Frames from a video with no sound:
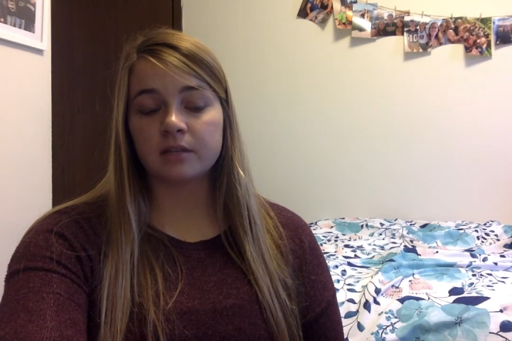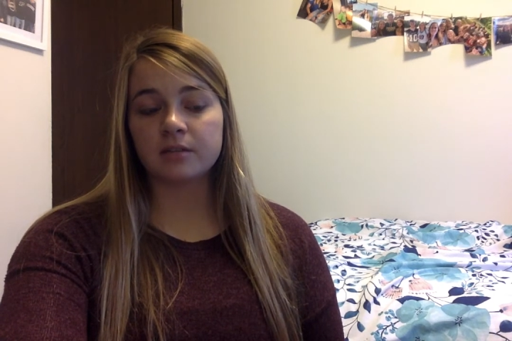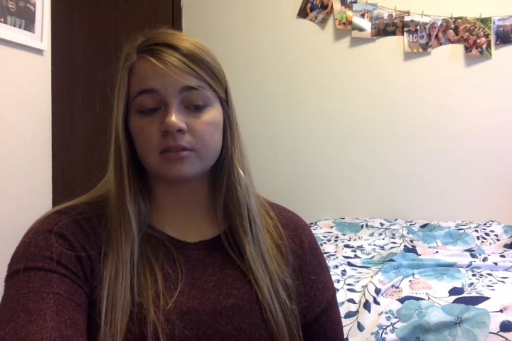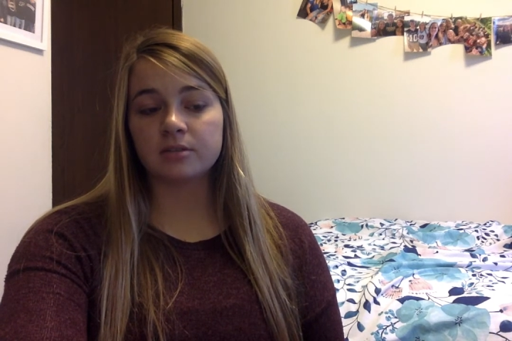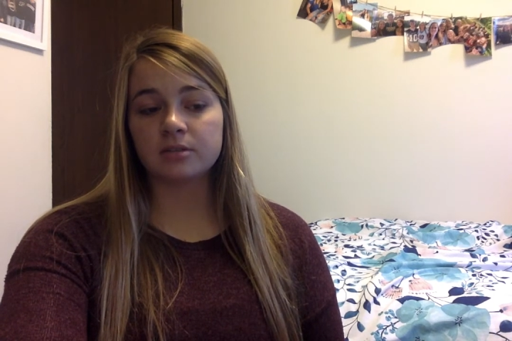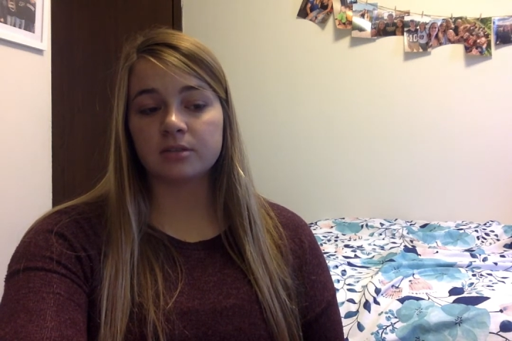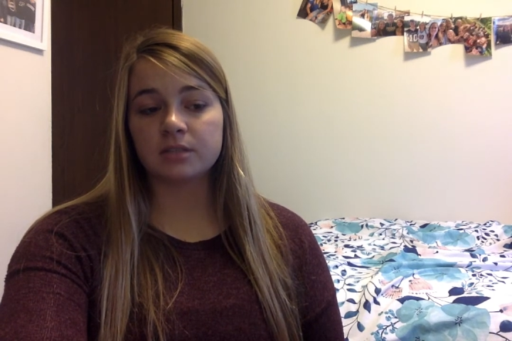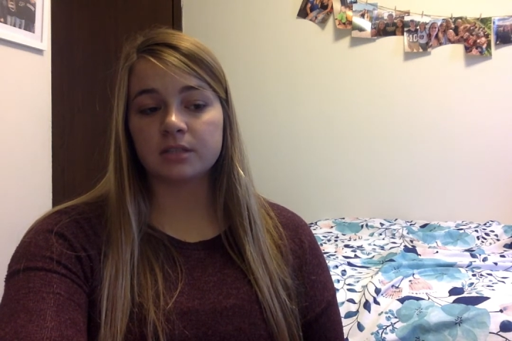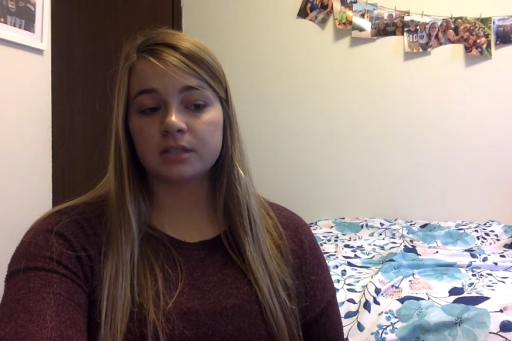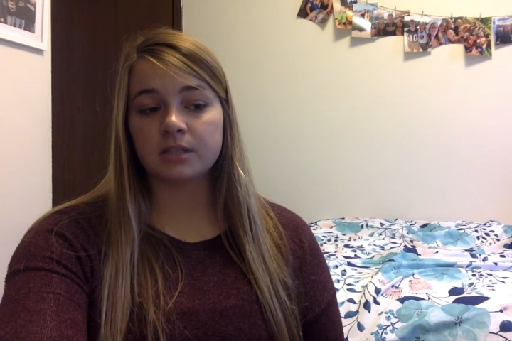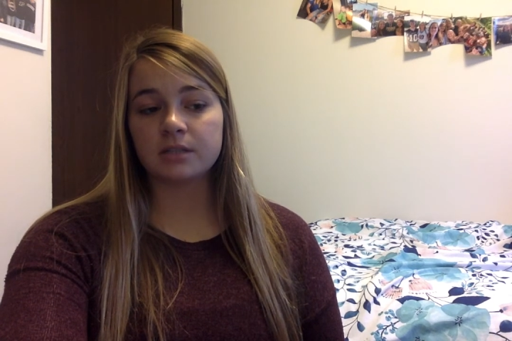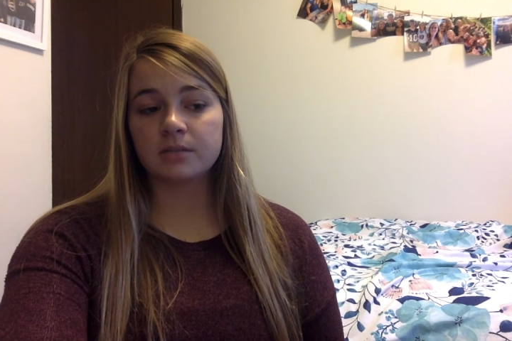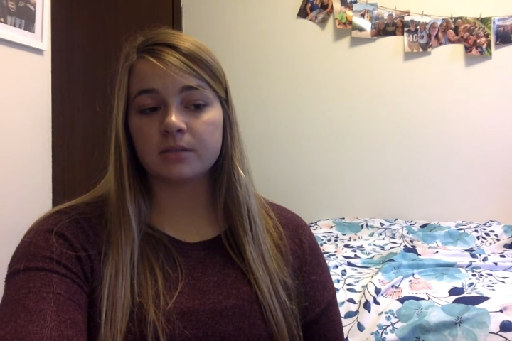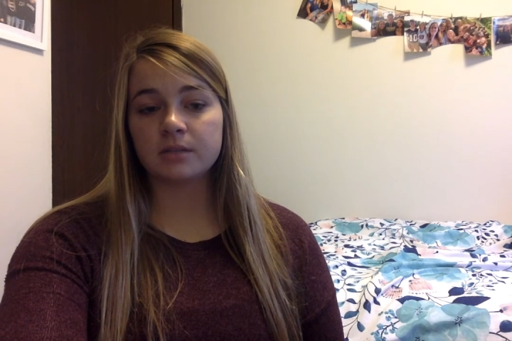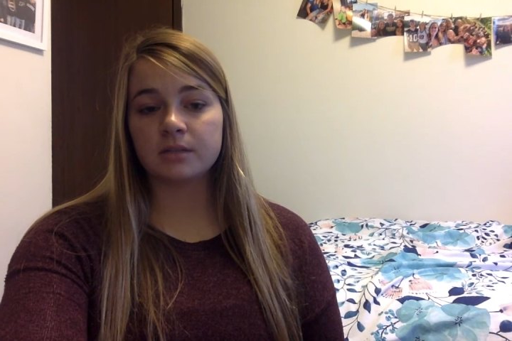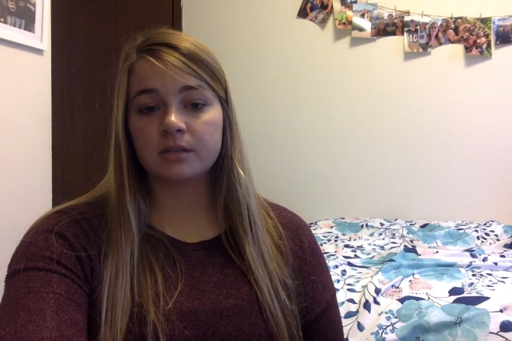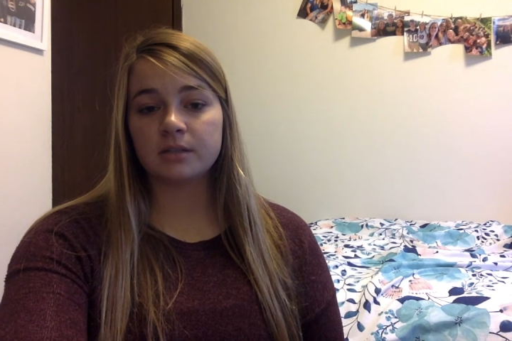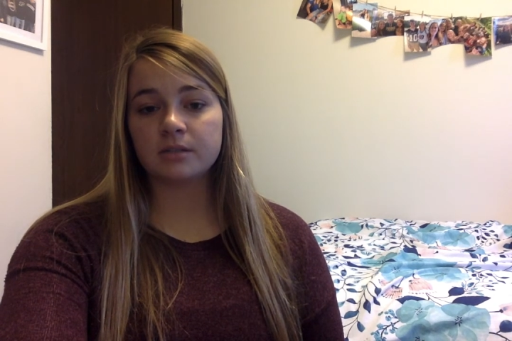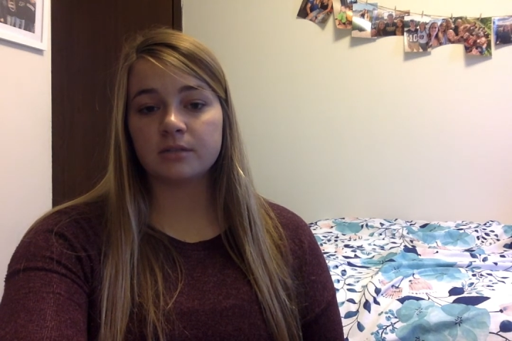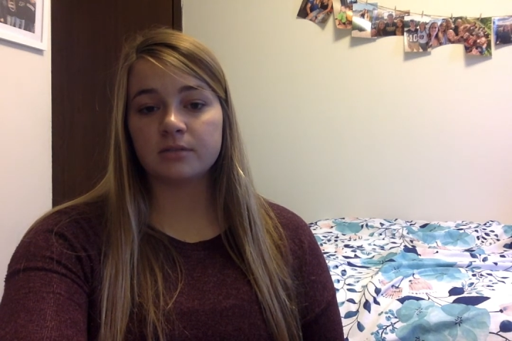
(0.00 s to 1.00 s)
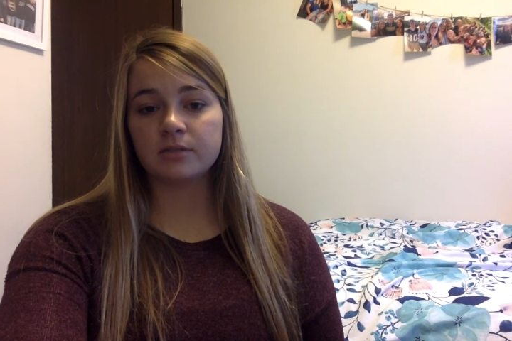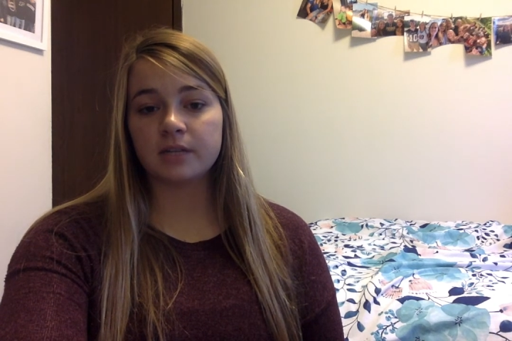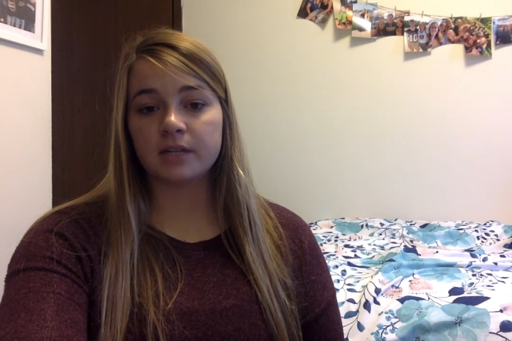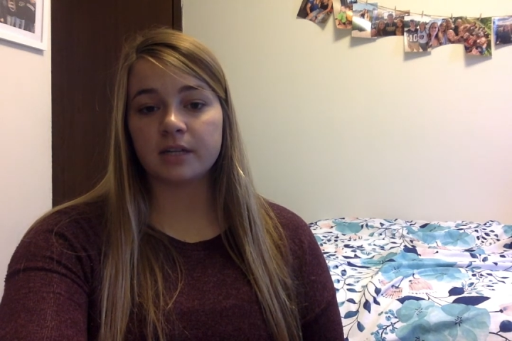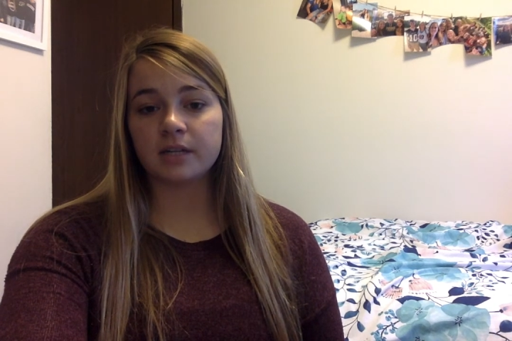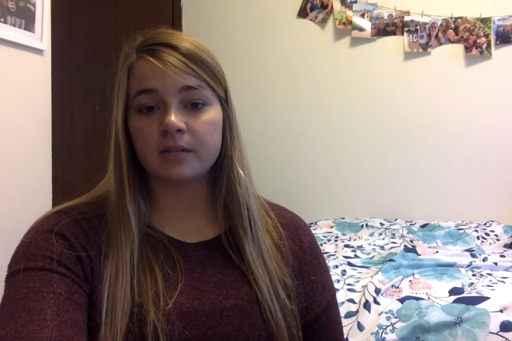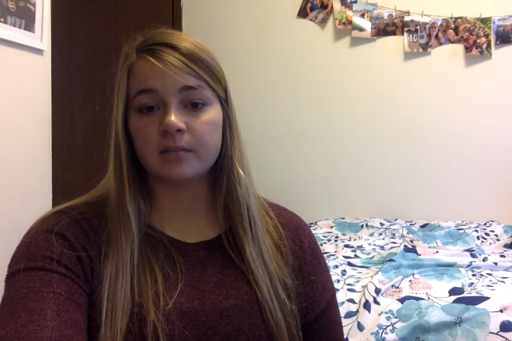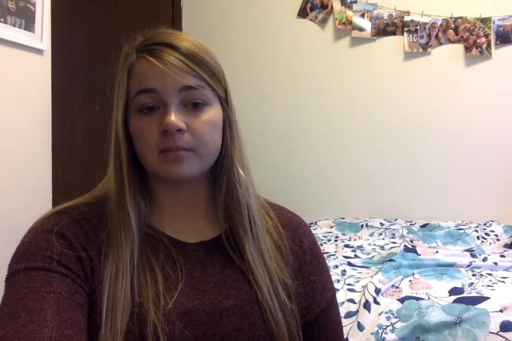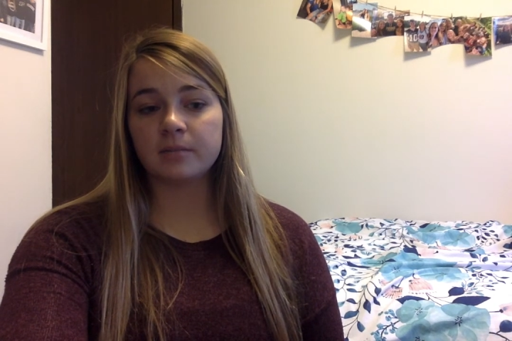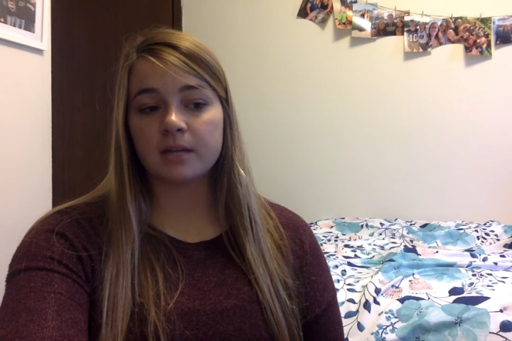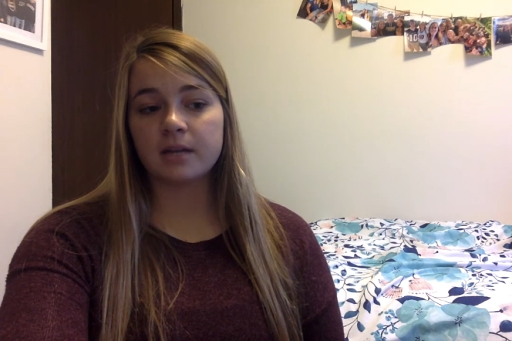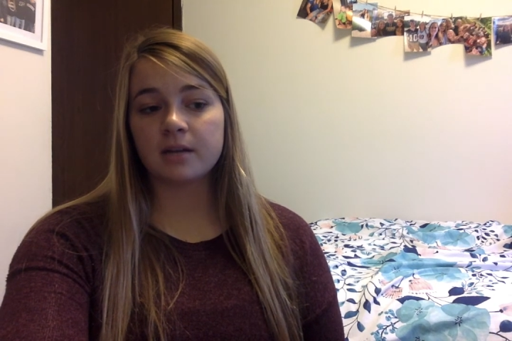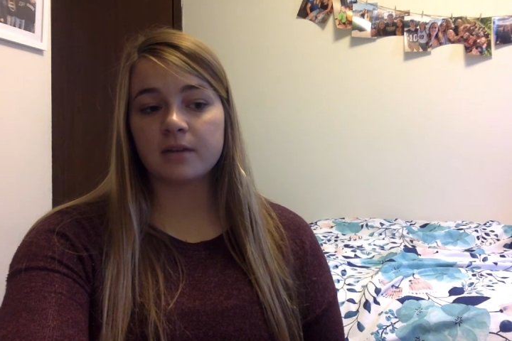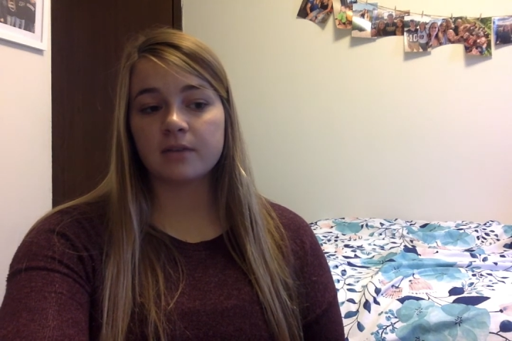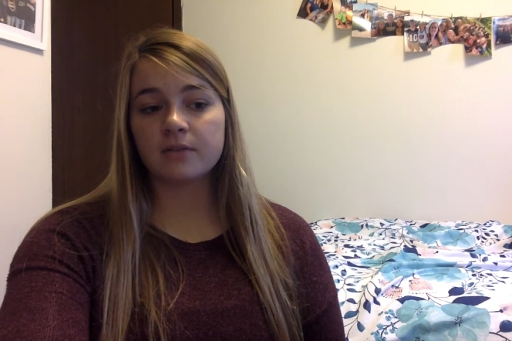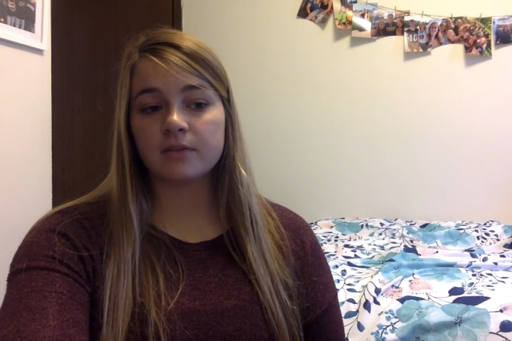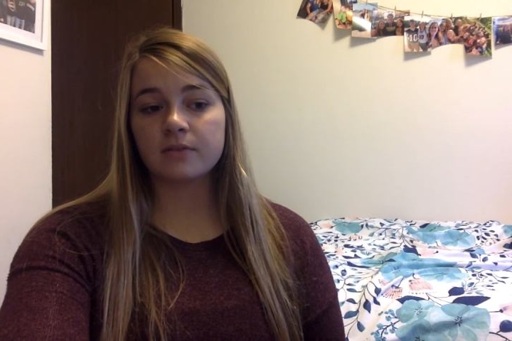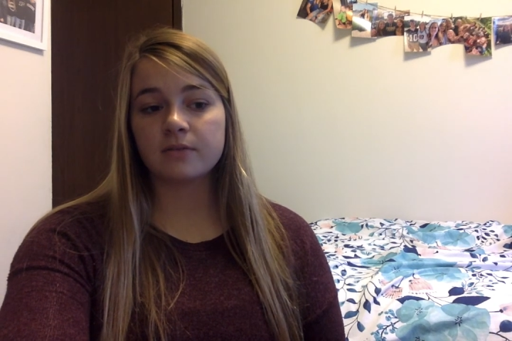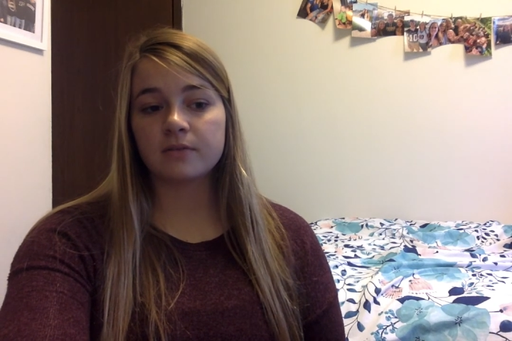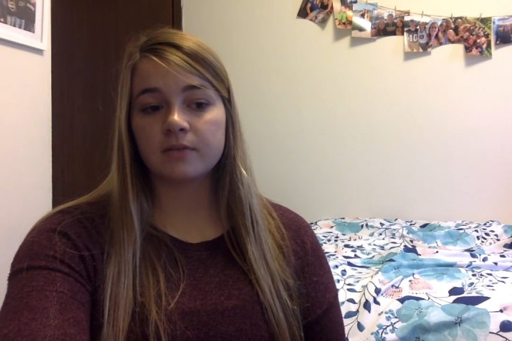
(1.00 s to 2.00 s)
those tricky words, writing them down,